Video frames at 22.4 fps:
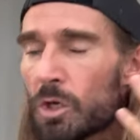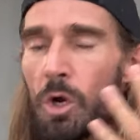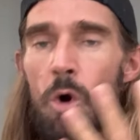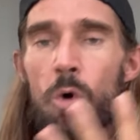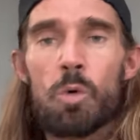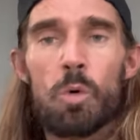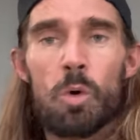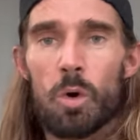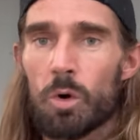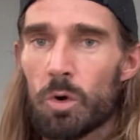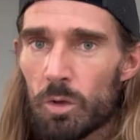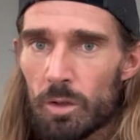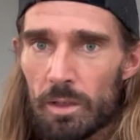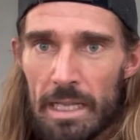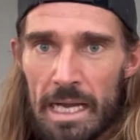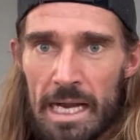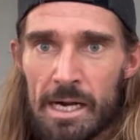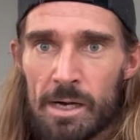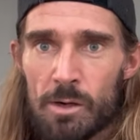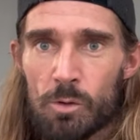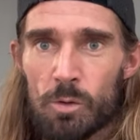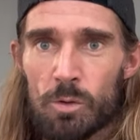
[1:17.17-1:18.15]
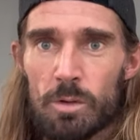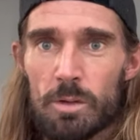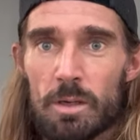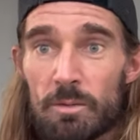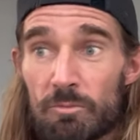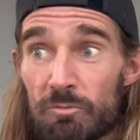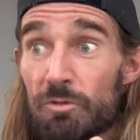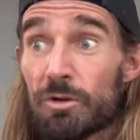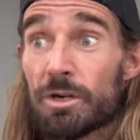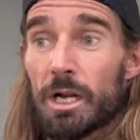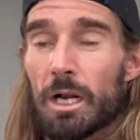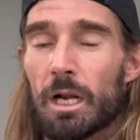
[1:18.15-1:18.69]
go all out and
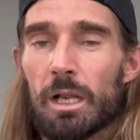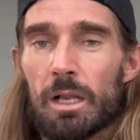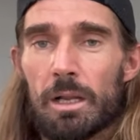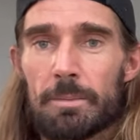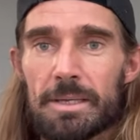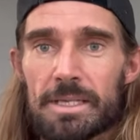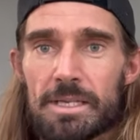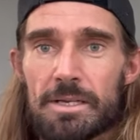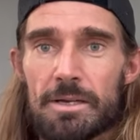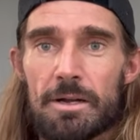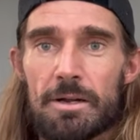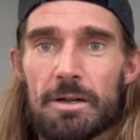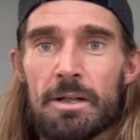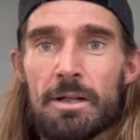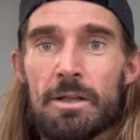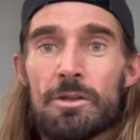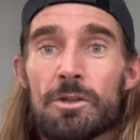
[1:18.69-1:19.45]
run a kilometer,